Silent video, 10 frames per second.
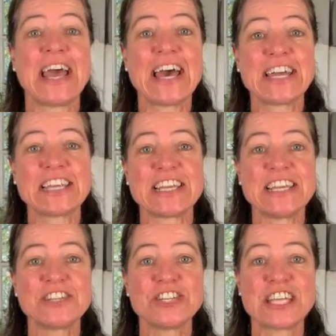And
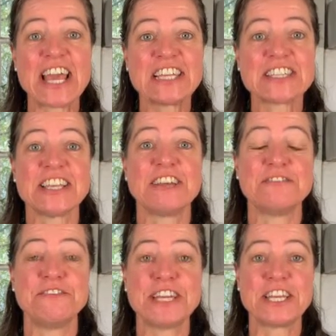in today's
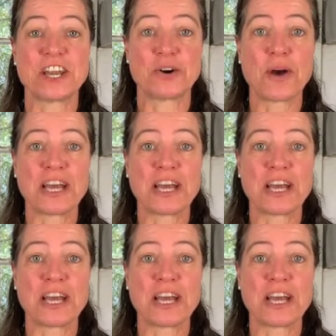video,